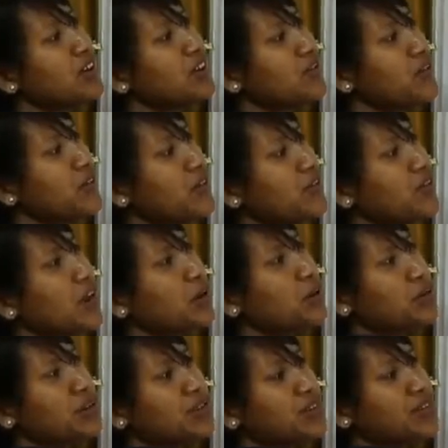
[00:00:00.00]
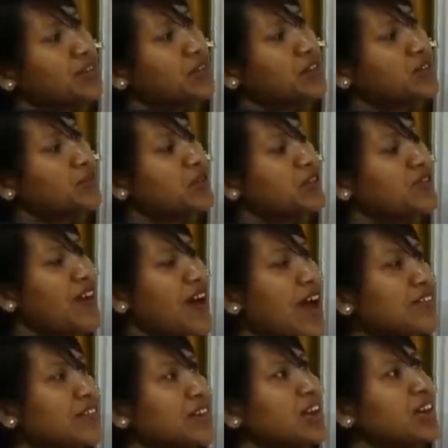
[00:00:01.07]
the wavelength will
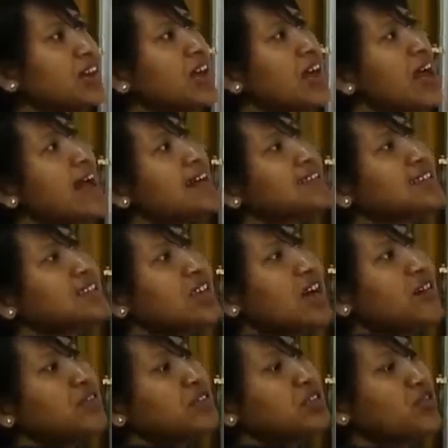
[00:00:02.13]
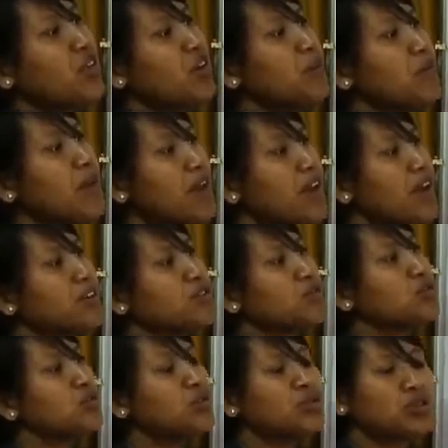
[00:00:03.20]
vary as it travels from air to
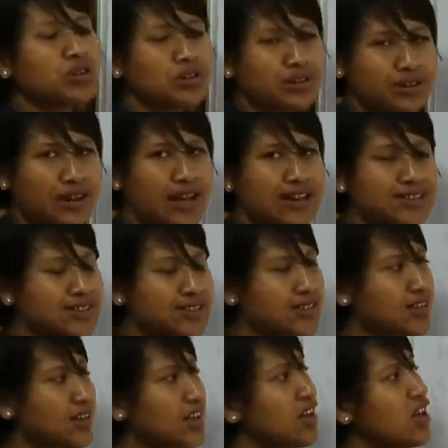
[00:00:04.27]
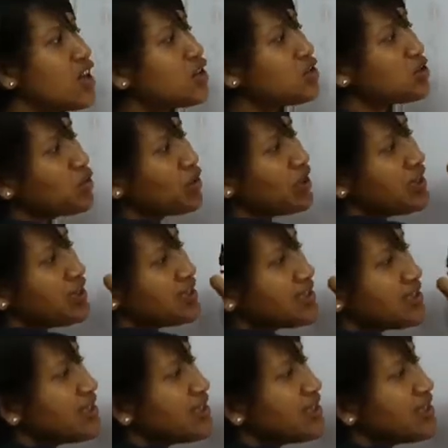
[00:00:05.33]
glass. Okay, so it is